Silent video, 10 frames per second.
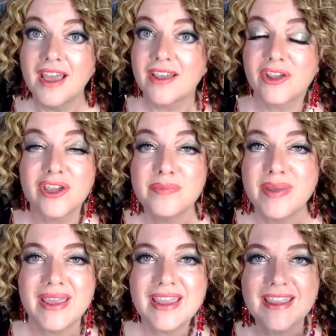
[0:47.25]
Could
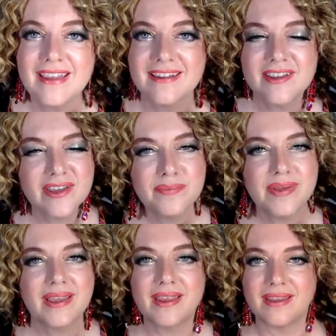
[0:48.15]
be. Could
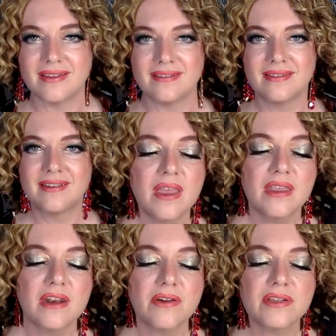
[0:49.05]
be.
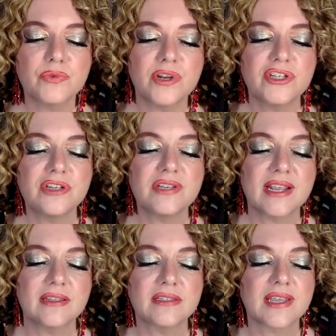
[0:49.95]
You know, because once you
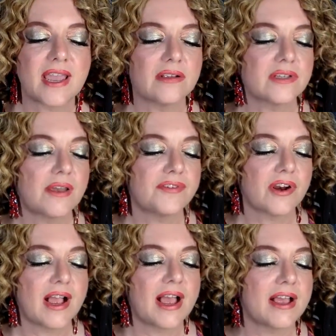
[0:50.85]
take the scales off
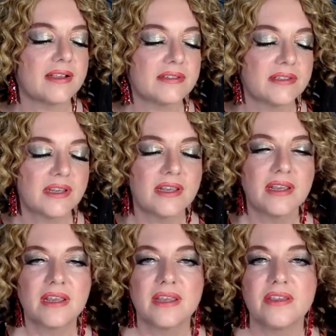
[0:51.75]
your eyes,
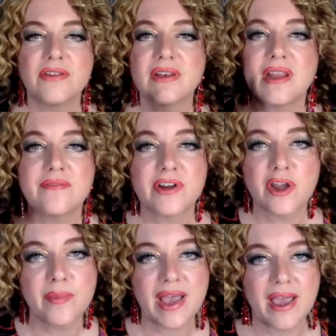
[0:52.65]
you can never
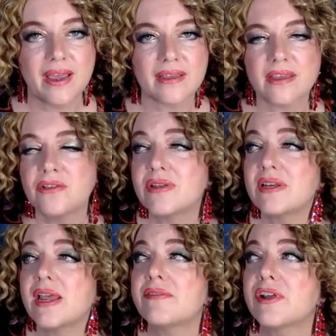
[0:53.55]
go back. You can
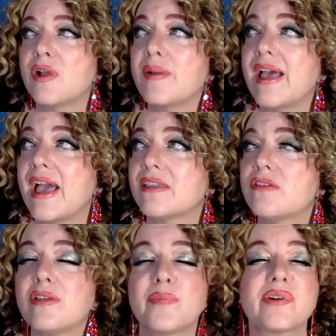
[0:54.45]
never go back.
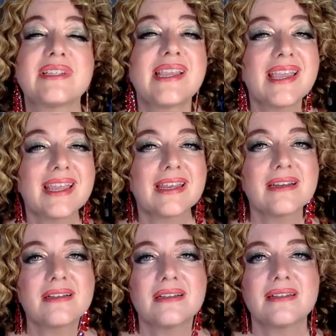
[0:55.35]
You can
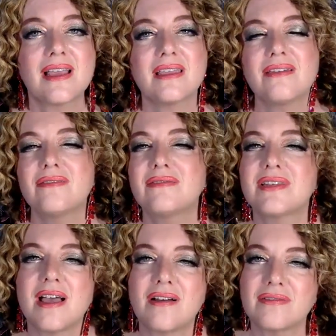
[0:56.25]
pretend that you
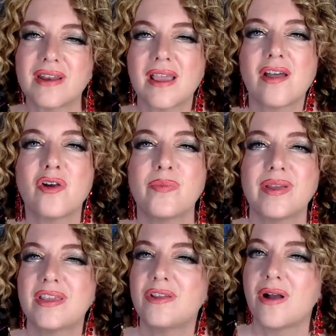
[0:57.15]
don't know,
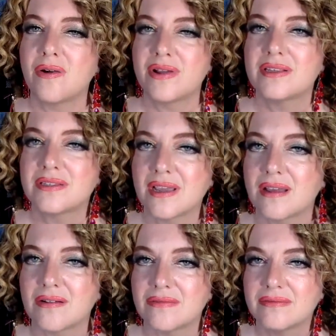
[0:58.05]
but you always
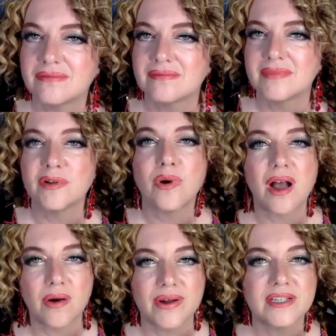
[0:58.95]
know. You
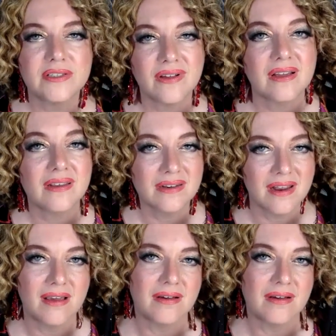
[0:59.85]
always fucking know.